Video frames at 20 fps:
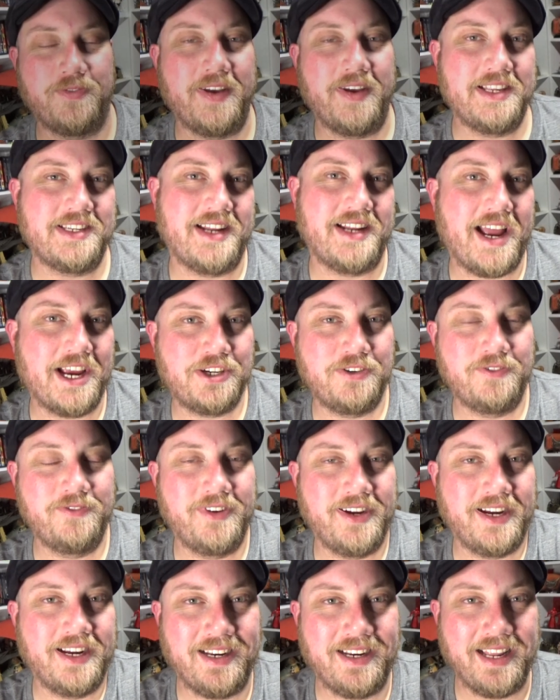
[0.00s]
fans and action
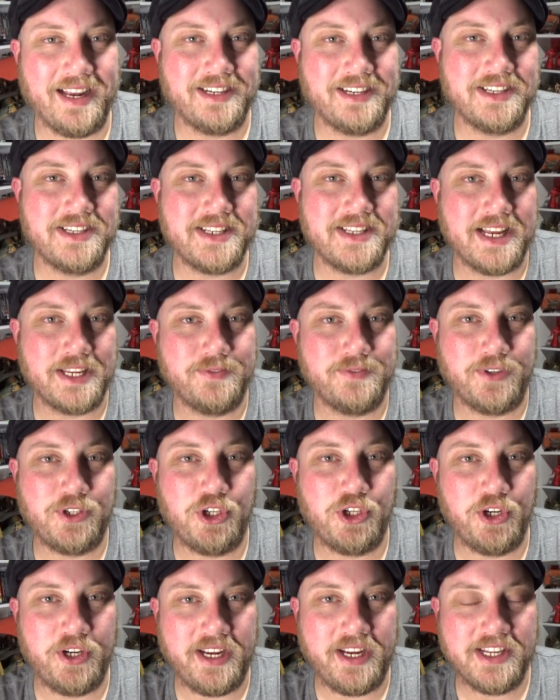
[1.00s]
figure collectors, thanks for
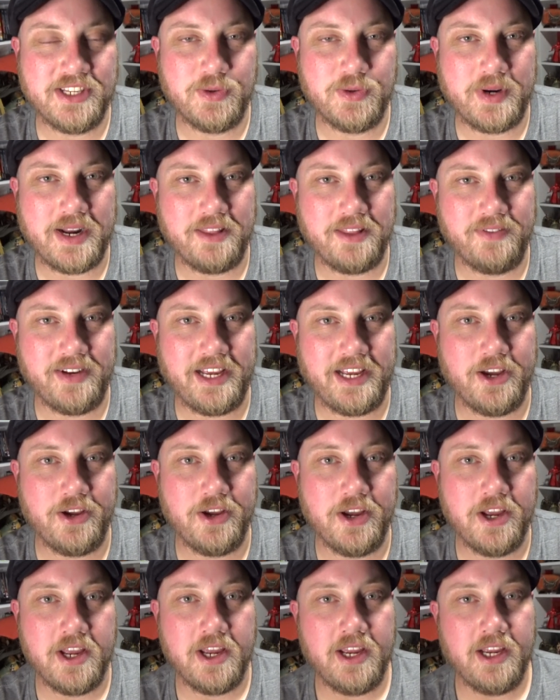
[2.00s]
tuning in to another
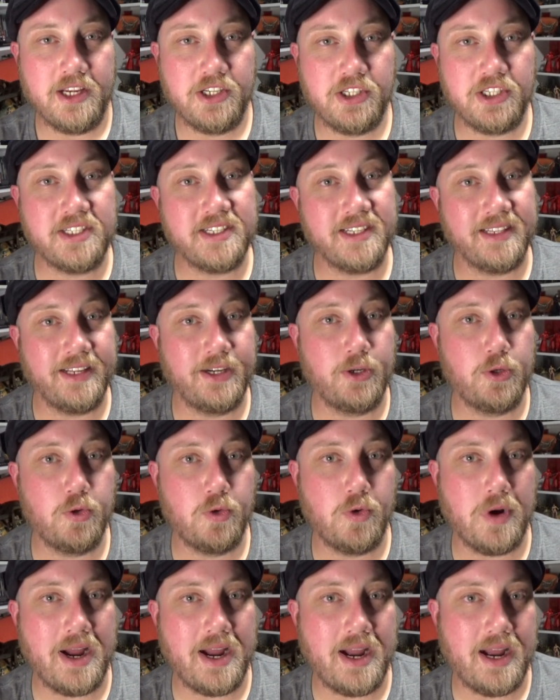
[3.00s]
video. Just a
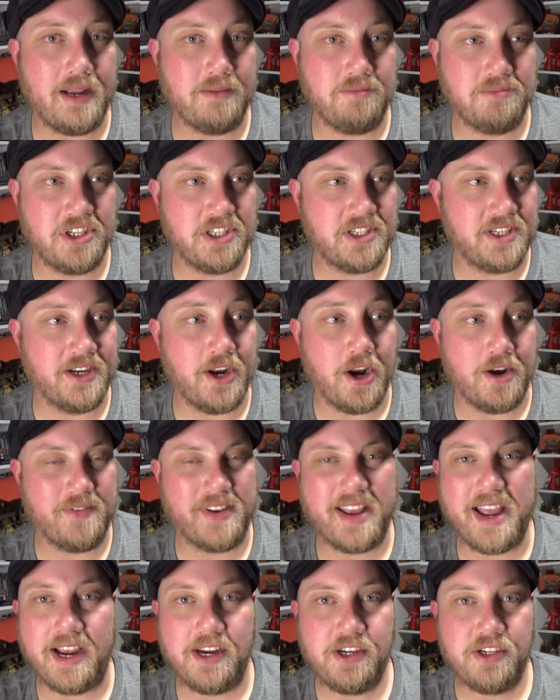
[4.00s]
little, uh, just a
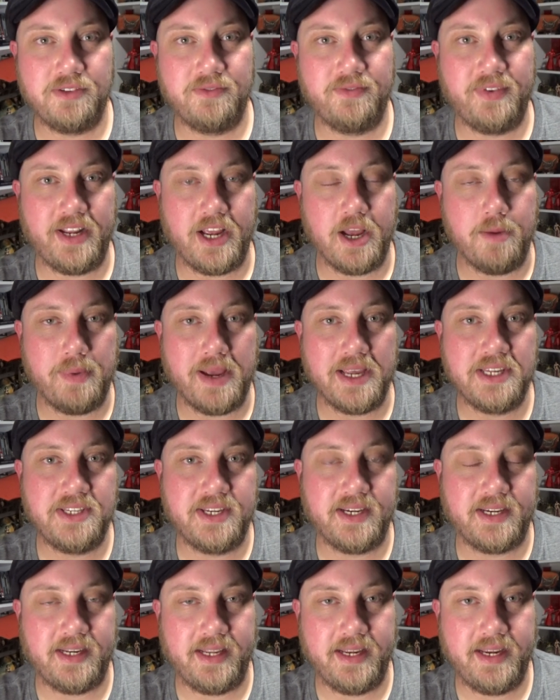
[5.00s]
notification video
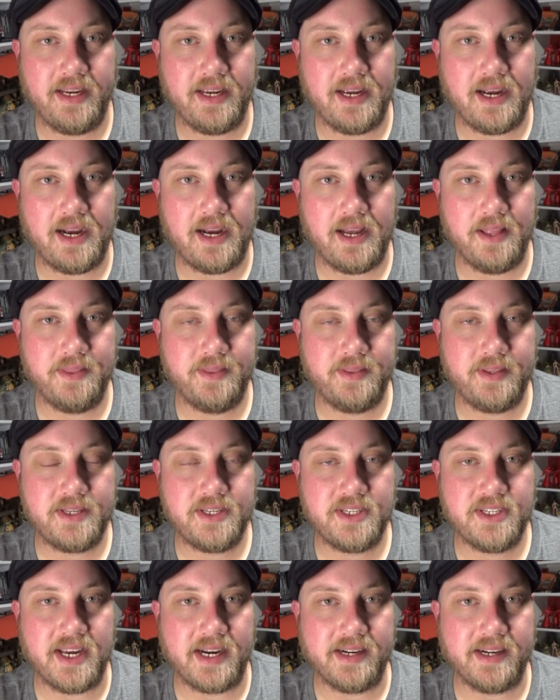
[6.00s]
basically. Uh, this
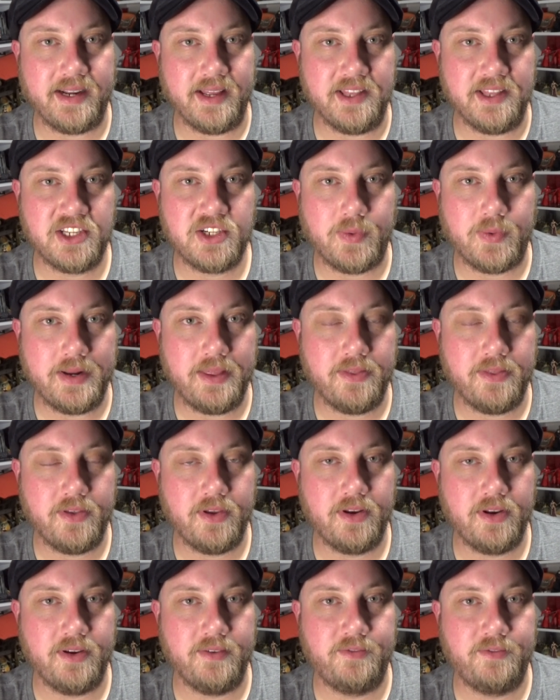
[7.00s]
Saturday, the
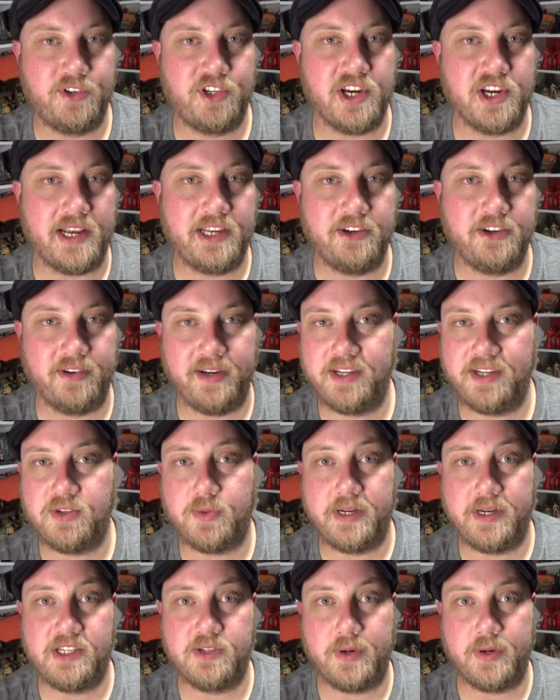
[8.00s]
23rd of January
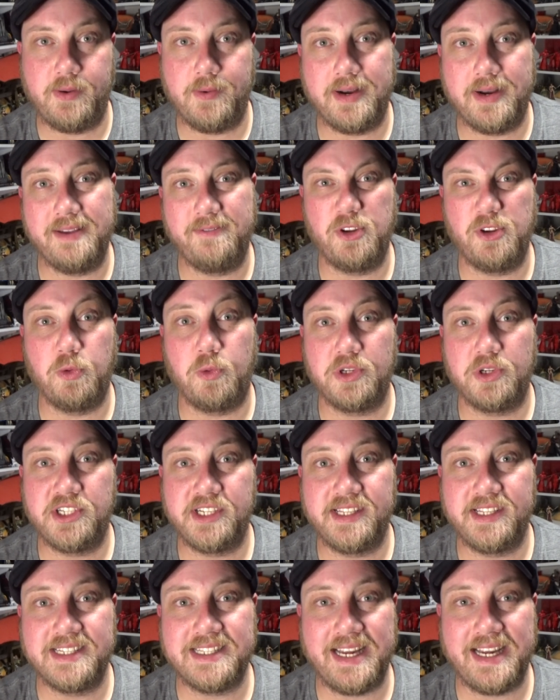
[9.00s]
2021, if you're
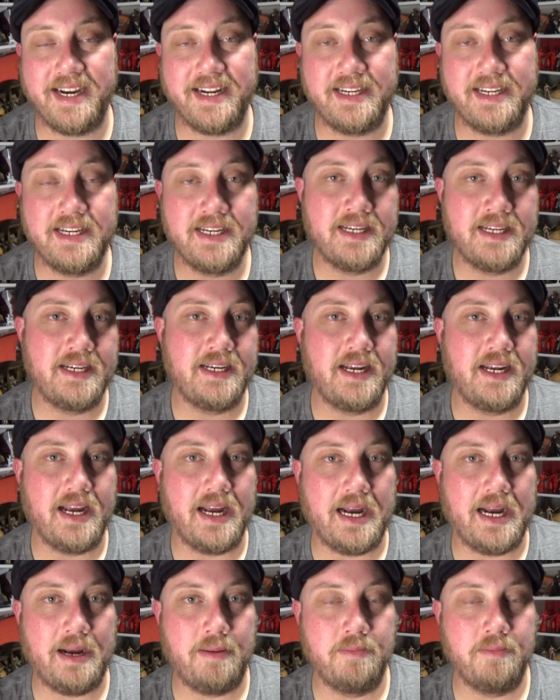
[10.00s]
watching this later,
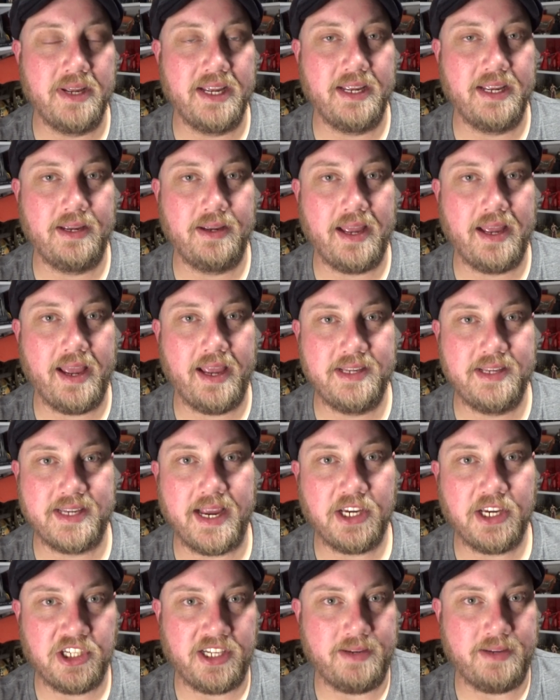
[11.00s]
um, is
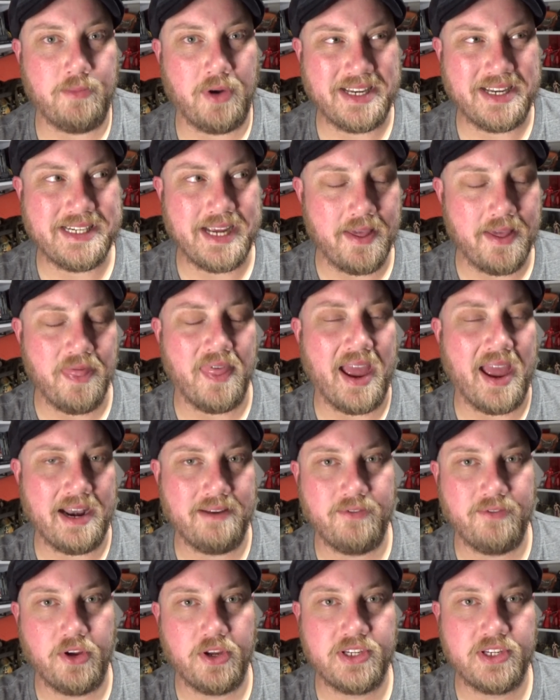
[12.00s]
actually my 10th
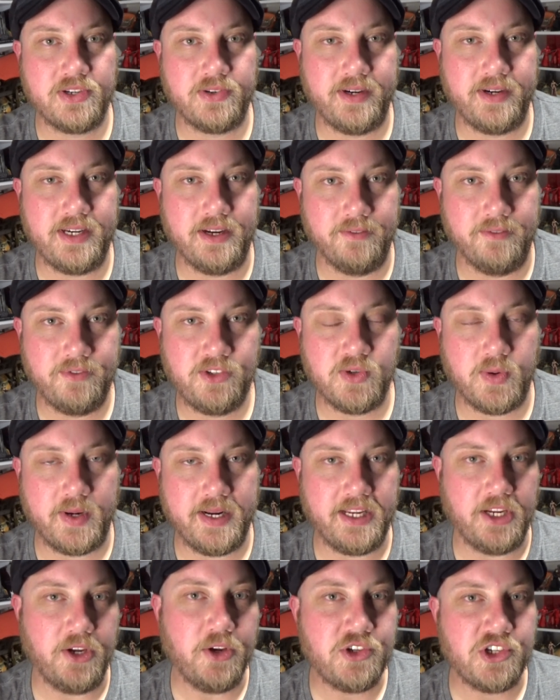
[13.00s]
anniversary of
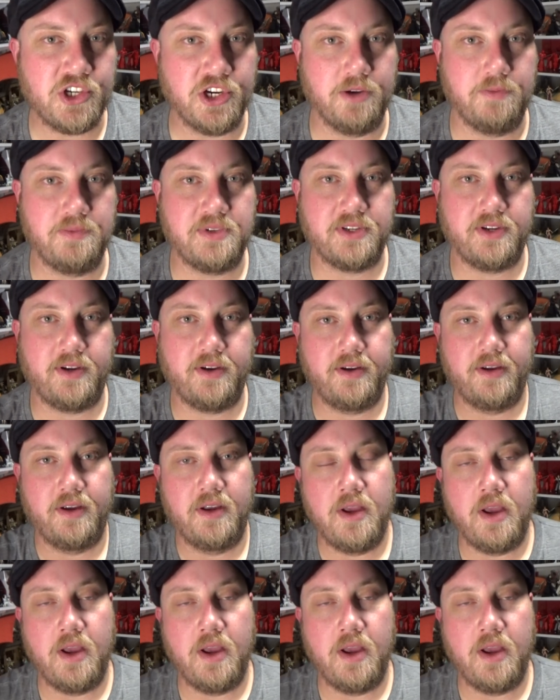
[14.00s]
joining YouTube. So